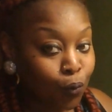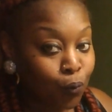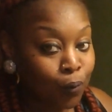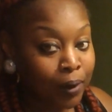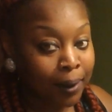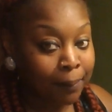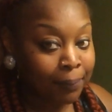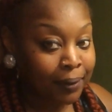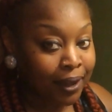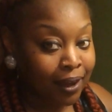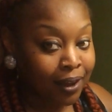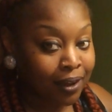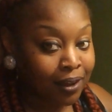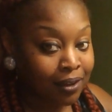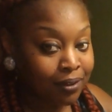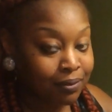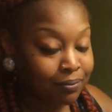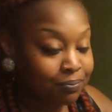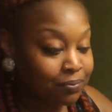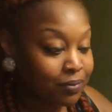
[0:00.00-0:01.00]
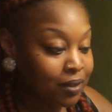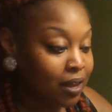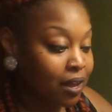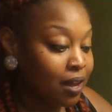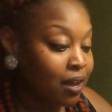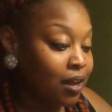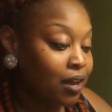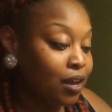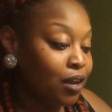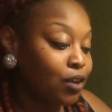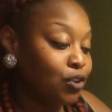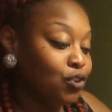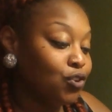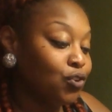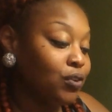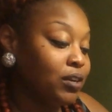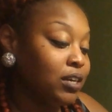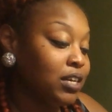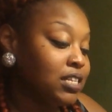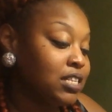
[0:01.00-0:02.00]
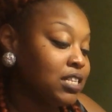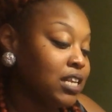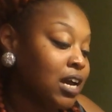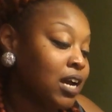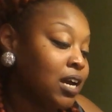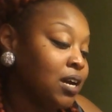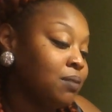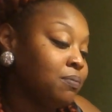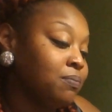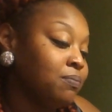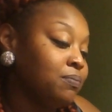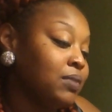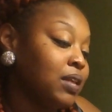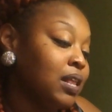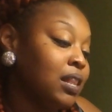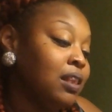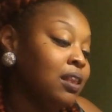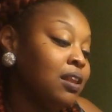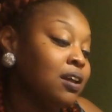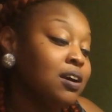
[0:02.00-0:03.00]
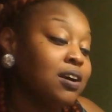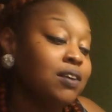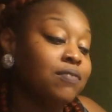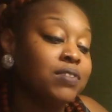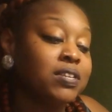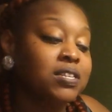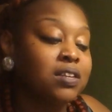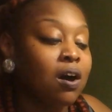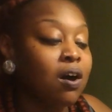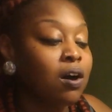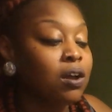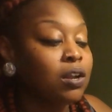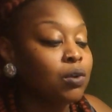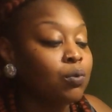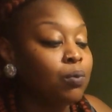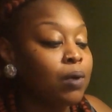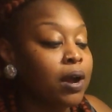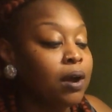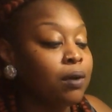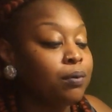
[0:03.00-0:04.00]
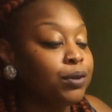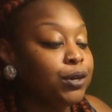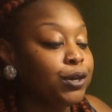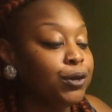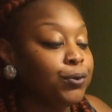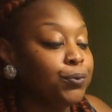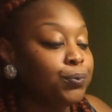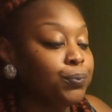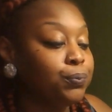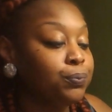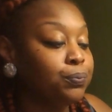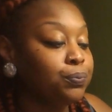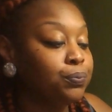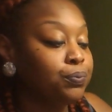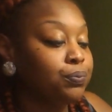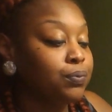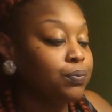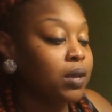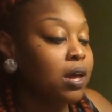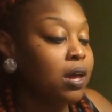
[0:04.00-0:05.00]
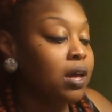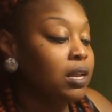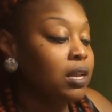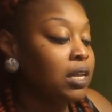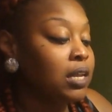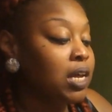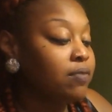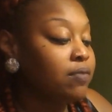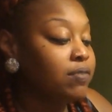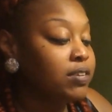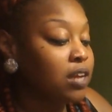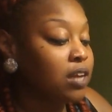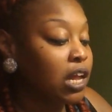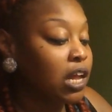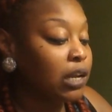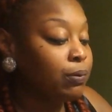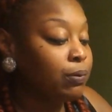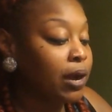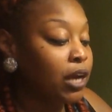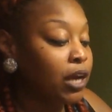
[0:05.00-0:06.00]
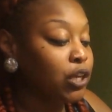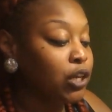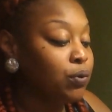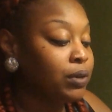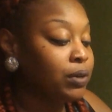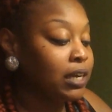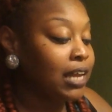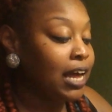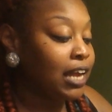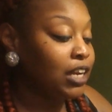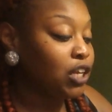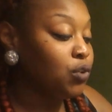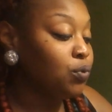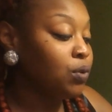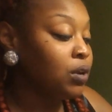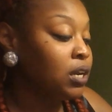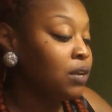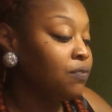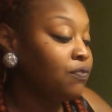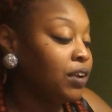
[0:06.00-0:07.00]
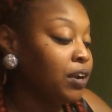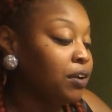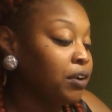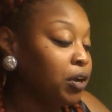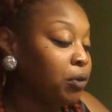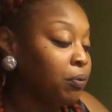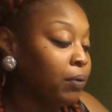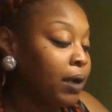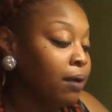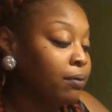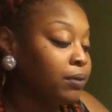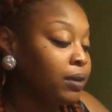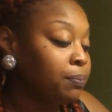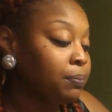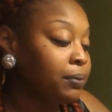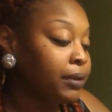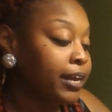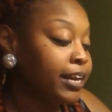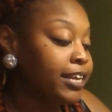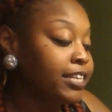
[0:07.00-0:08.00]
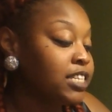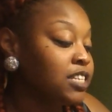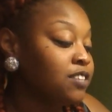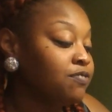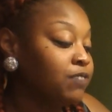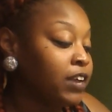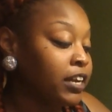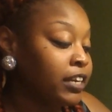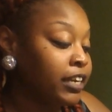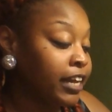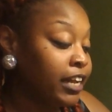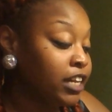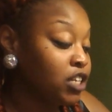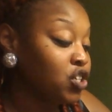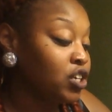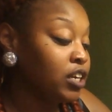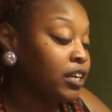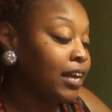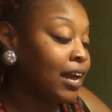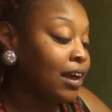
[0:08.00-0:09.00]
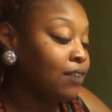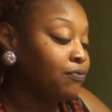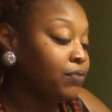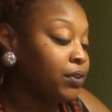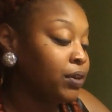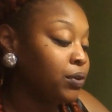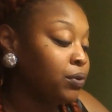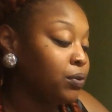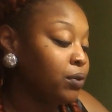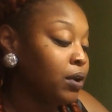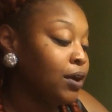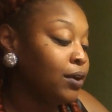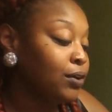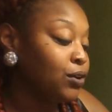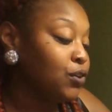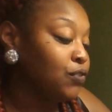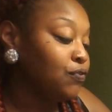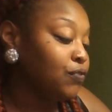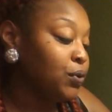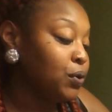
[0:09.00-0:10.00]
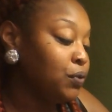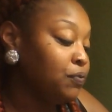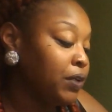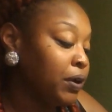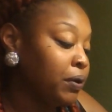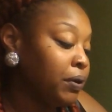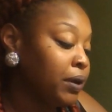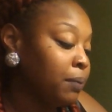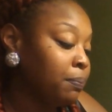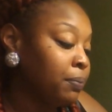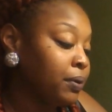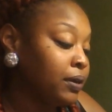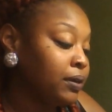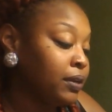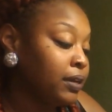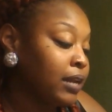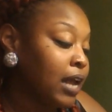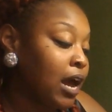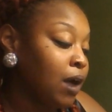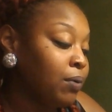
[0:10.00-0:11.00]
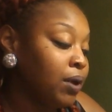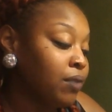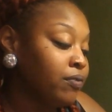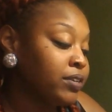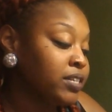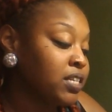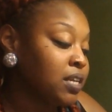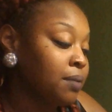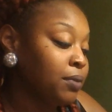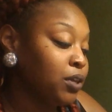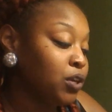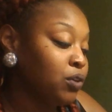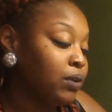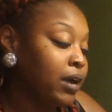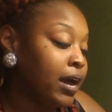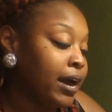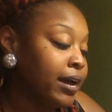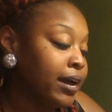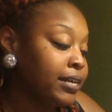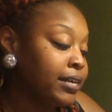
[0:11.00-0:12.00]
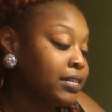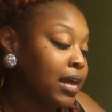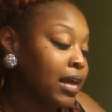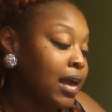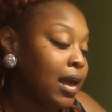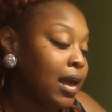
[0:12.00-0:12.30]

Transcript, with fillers: Ram Gang. During this time, love is all around you love is all around you and a lot of you are in a very grounded place financially i feel you feel very abundant however some of you guys